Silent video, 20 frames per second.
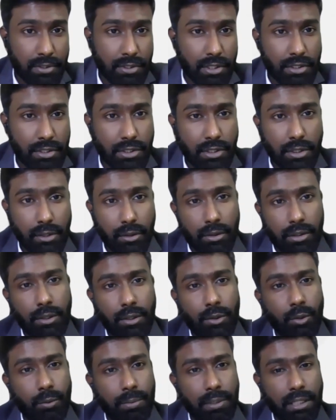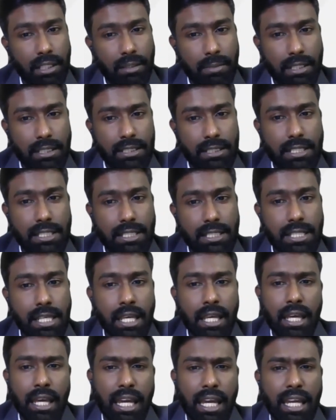procedure or an OPD basis,
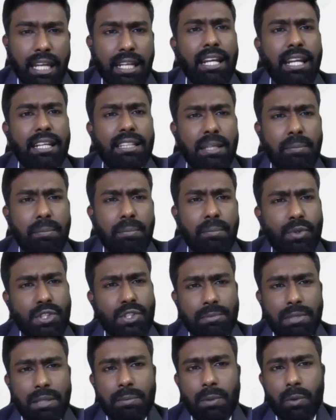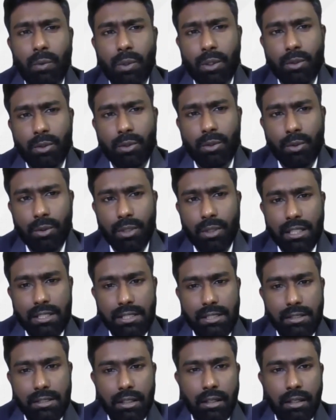and at the most maybe 1 or 2
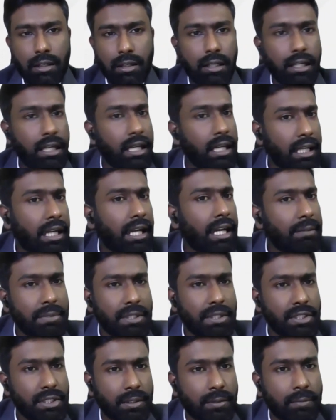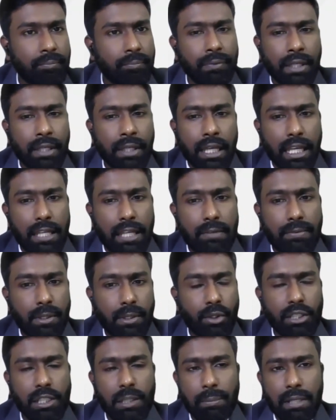days admission, if
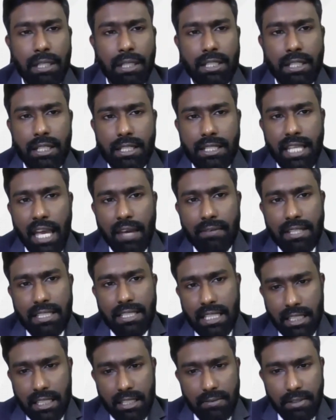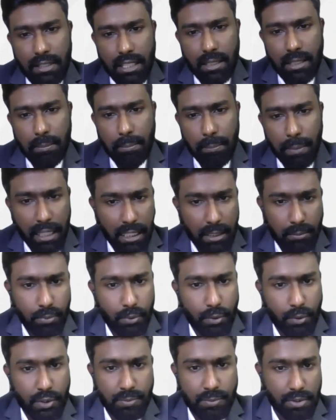at all the patient is having significant pain
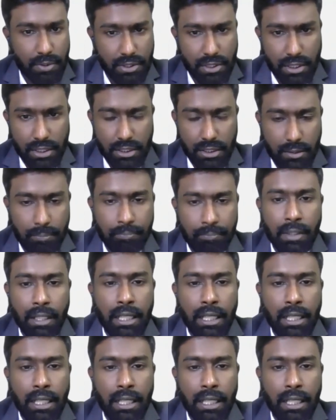post procedure.